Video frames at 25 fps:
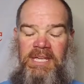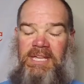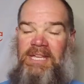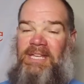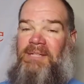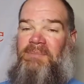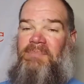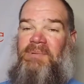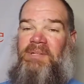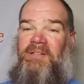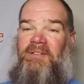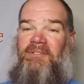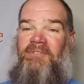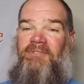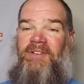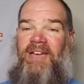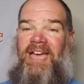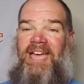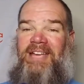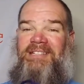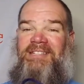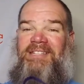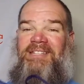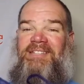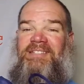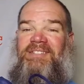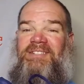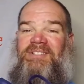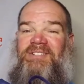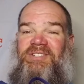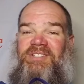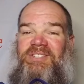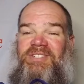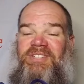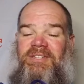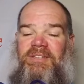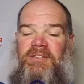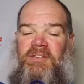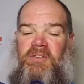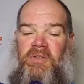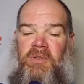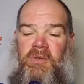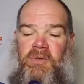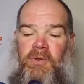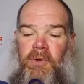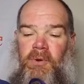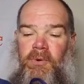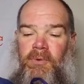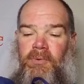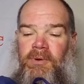it'd be the fact that there's
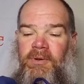no